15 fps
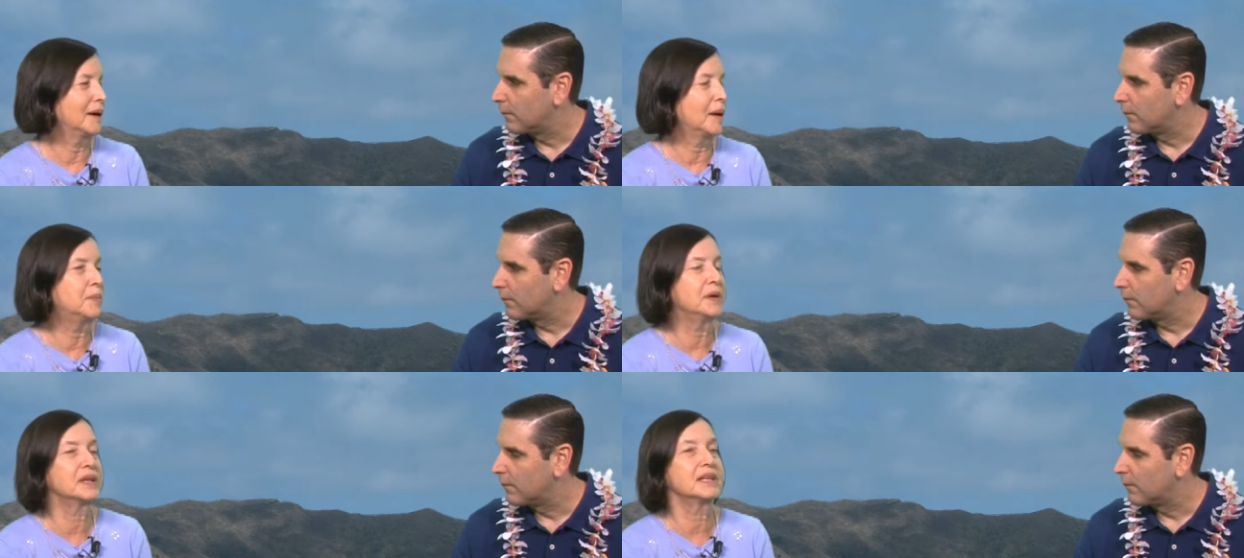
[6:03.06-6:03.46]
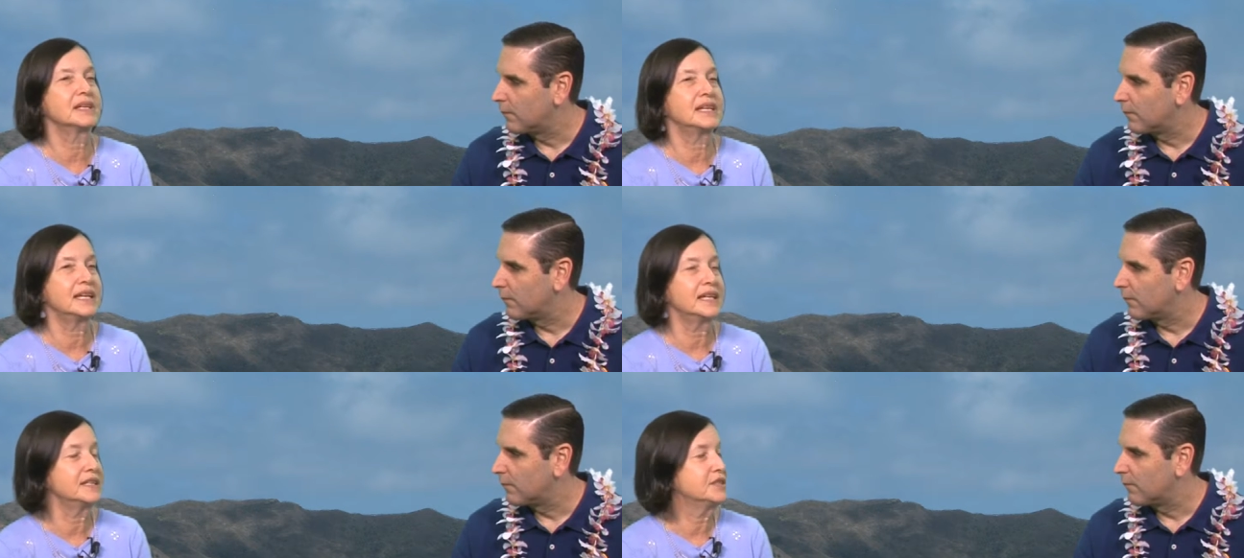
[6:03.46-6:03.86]

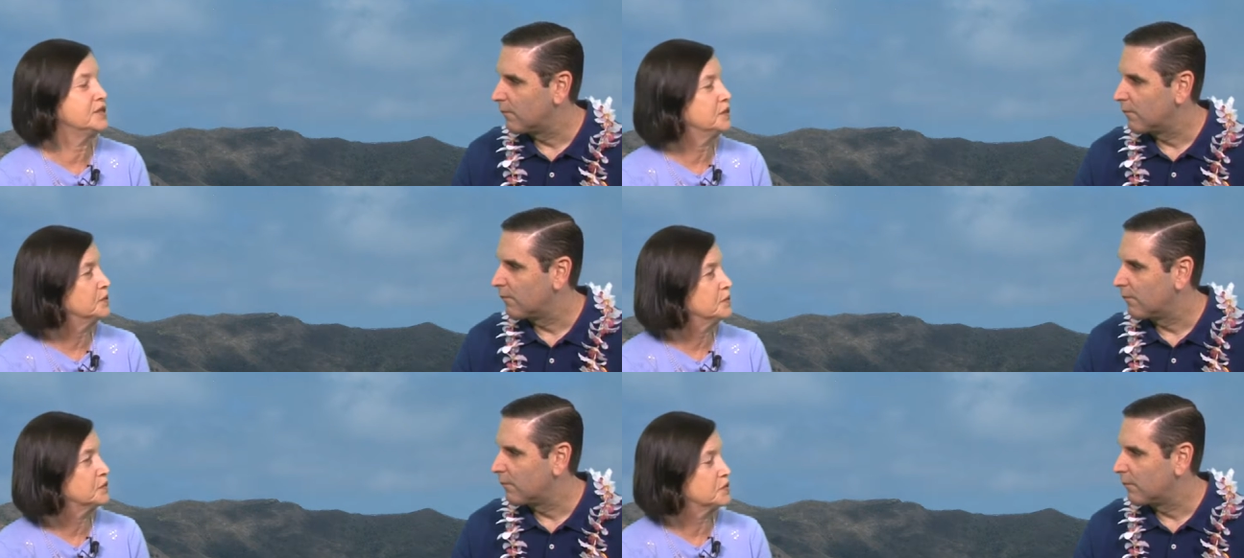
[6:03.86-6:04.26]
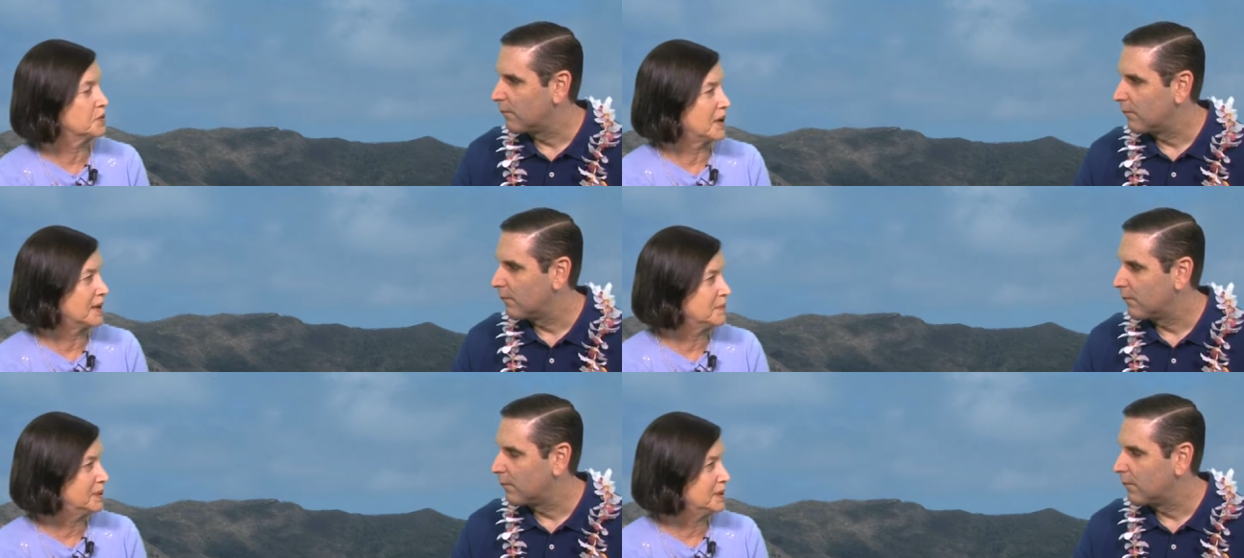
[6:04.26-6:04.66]
Speaker 1: ability to
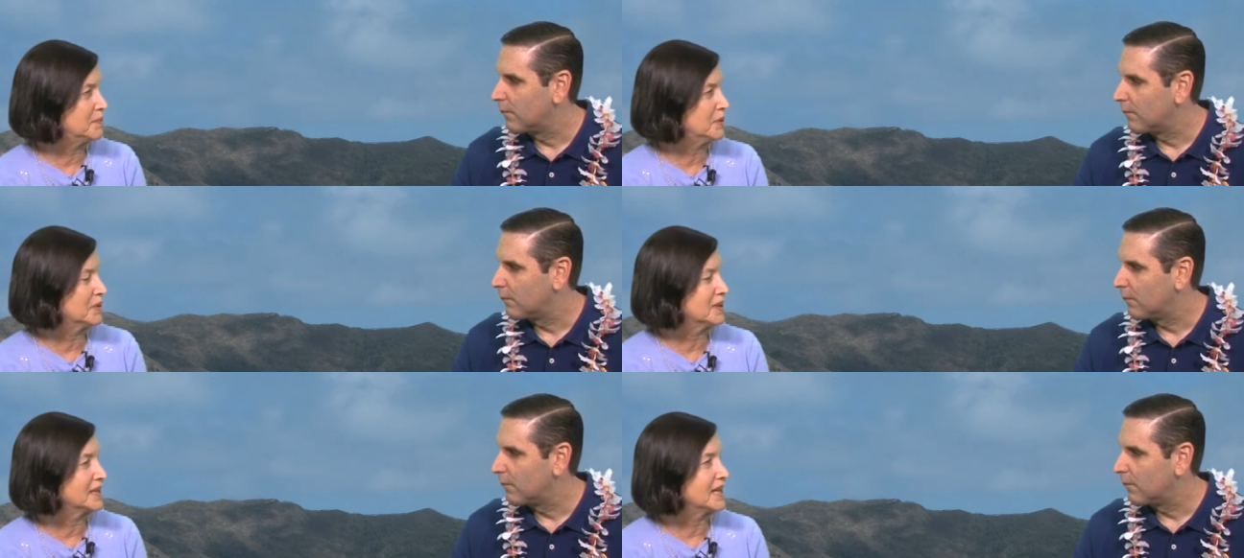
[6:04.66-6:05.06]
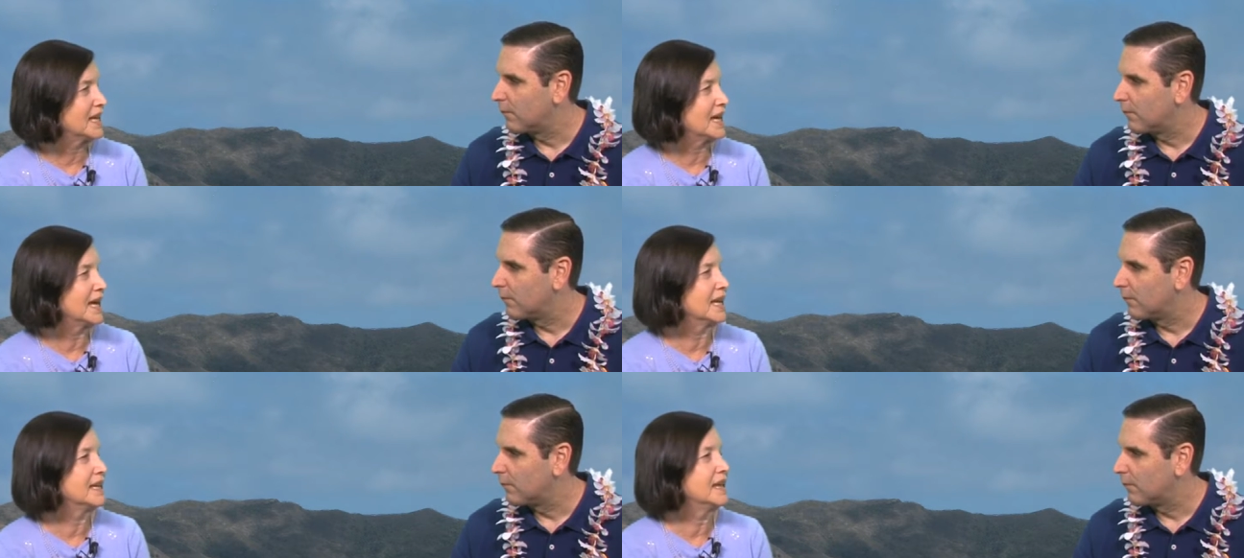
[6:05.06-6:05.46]
try people
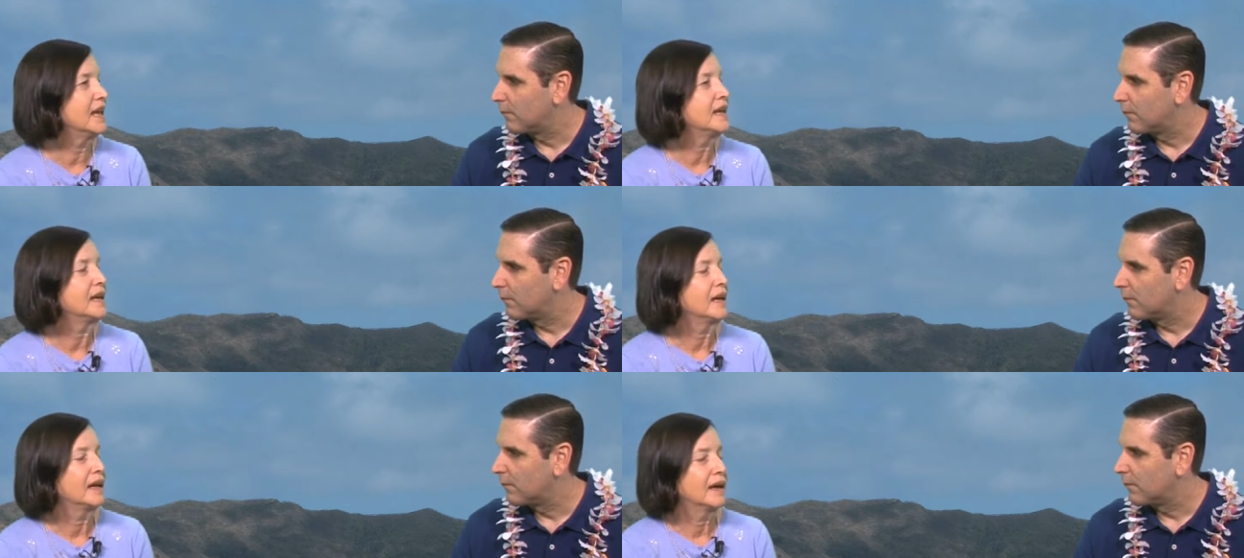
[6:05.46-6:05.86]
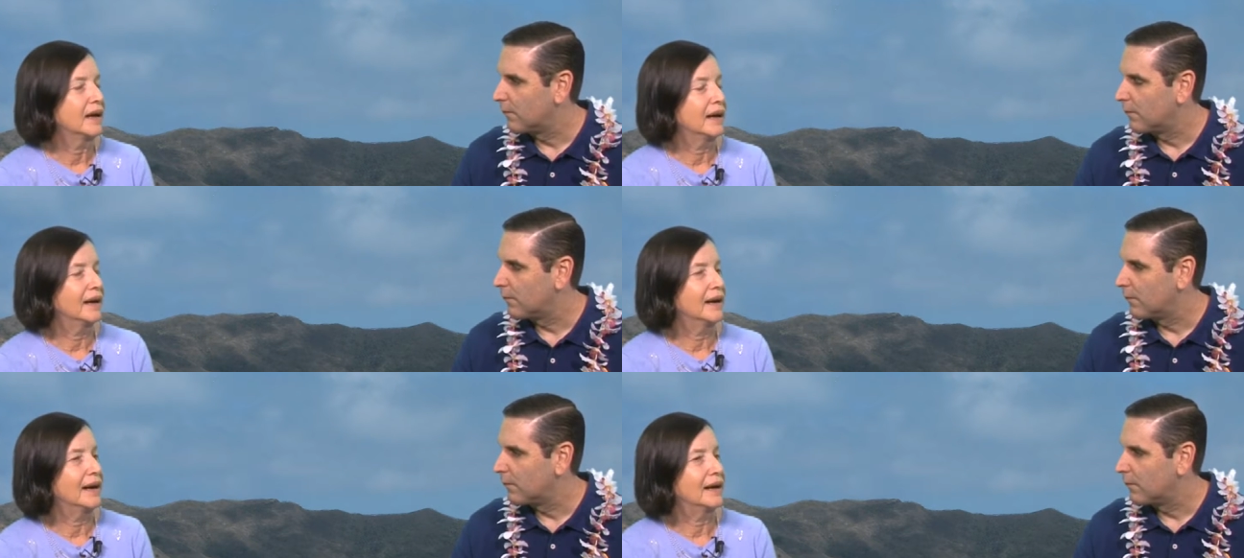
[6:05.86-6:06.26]
again
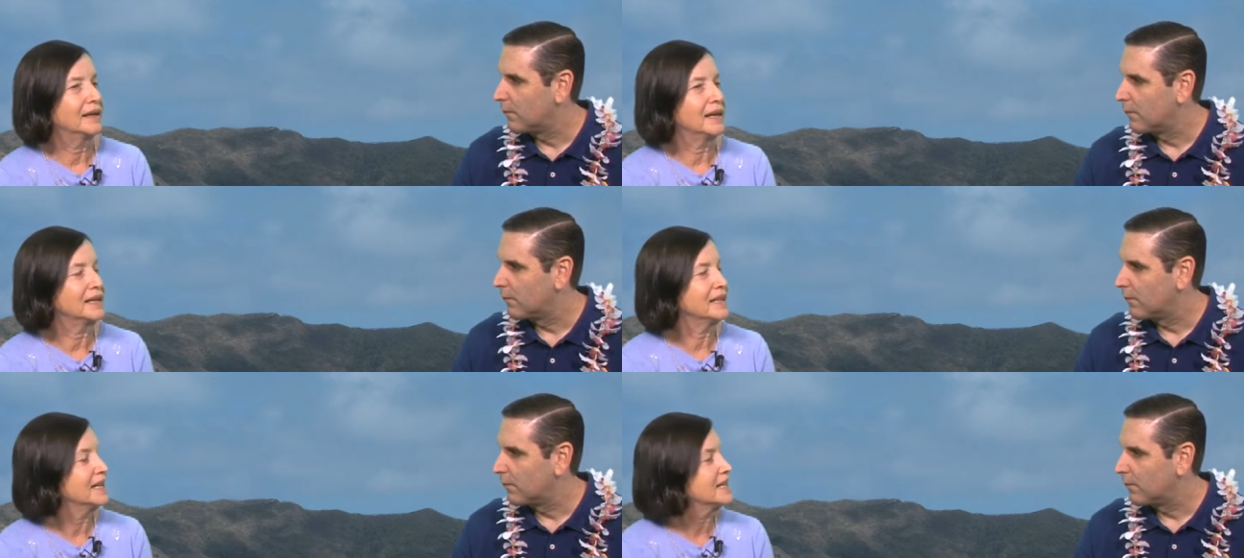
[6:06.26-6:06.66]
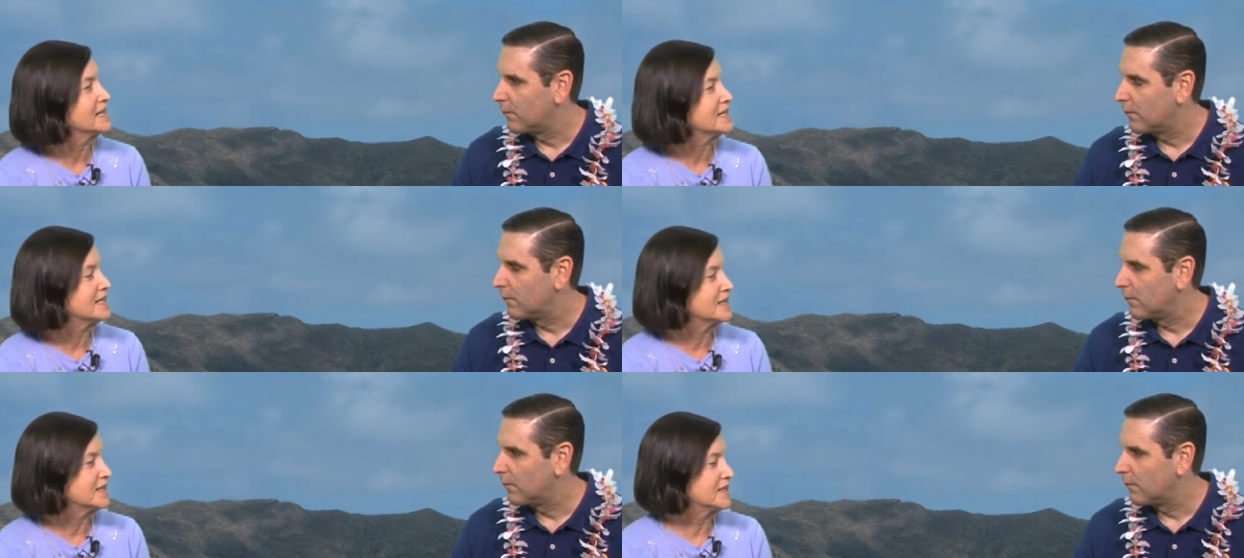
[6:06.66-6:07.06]
uh, in
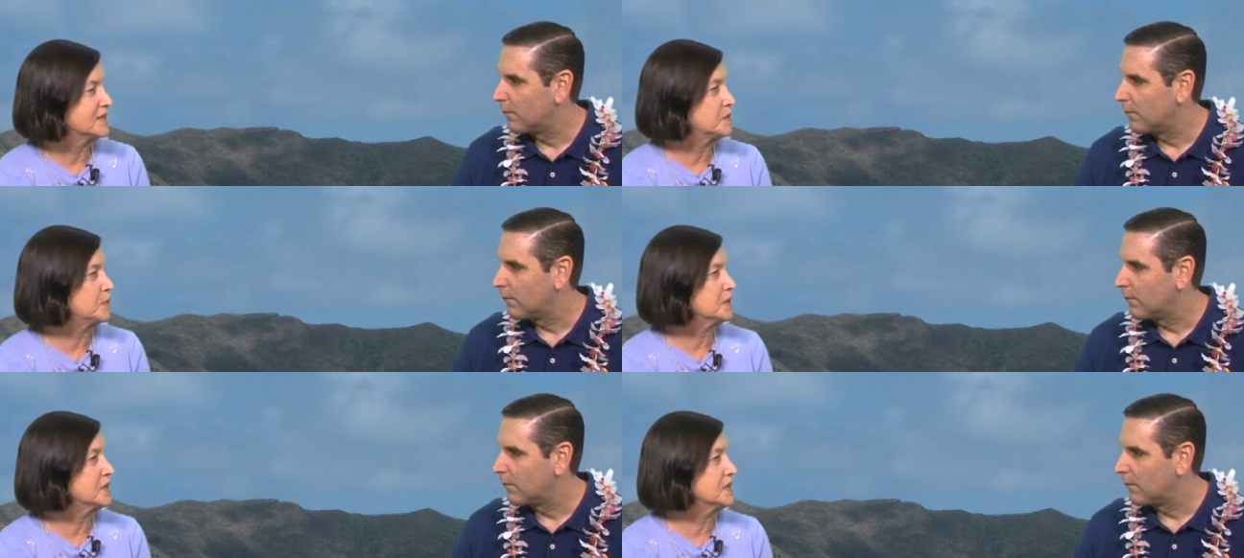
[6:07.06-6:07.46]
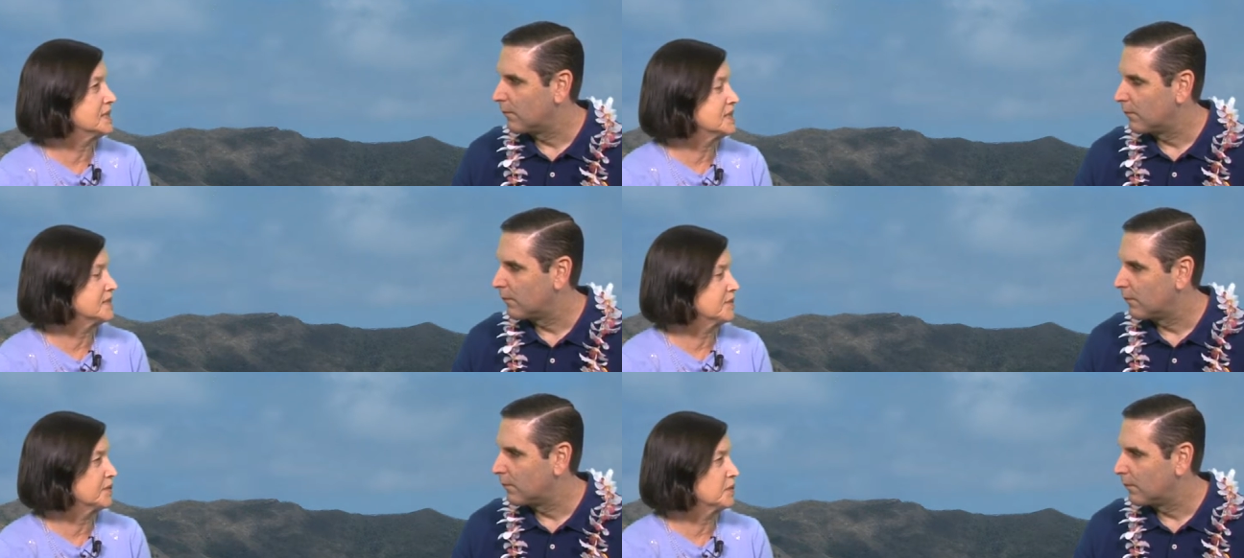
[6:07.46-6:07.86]
cases, especially in
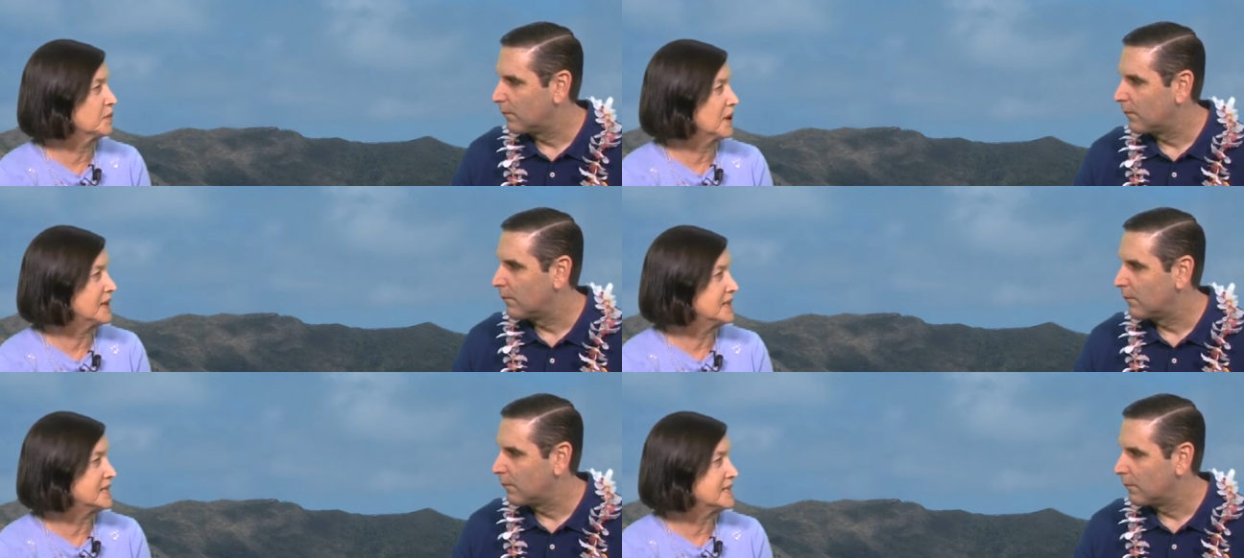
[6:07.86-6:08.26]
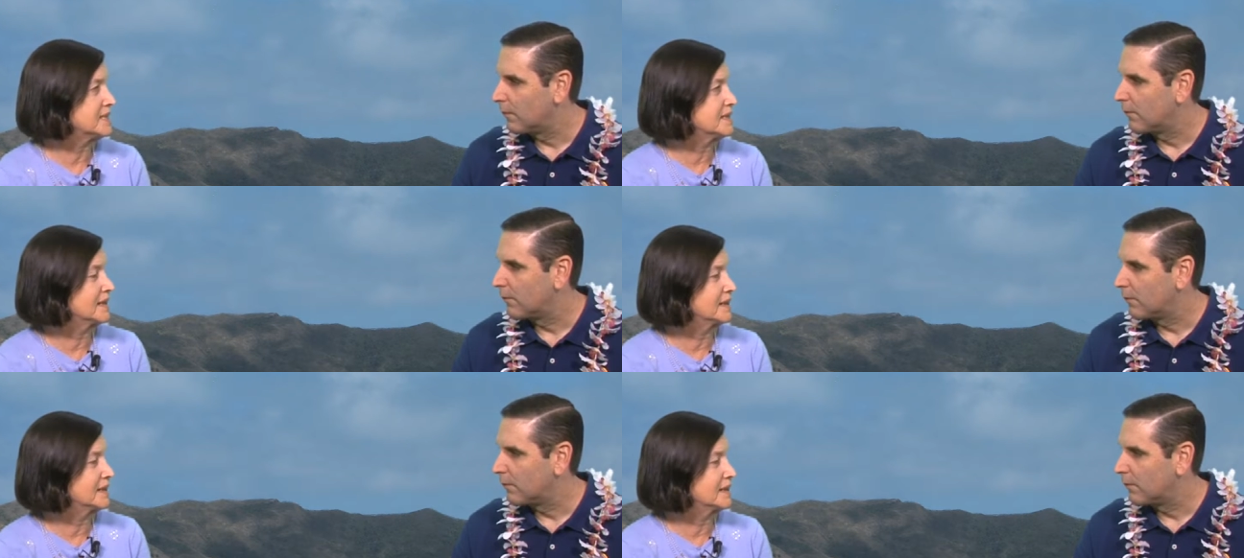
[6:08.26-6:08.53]
civil rights